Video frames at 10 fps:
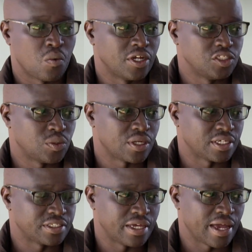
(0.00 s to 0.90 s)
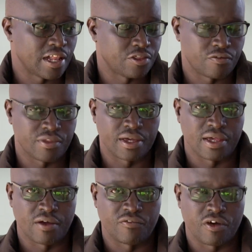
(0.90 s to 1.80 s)
we ensure that the health of
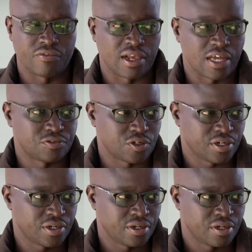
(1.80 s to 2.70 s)
the livestock,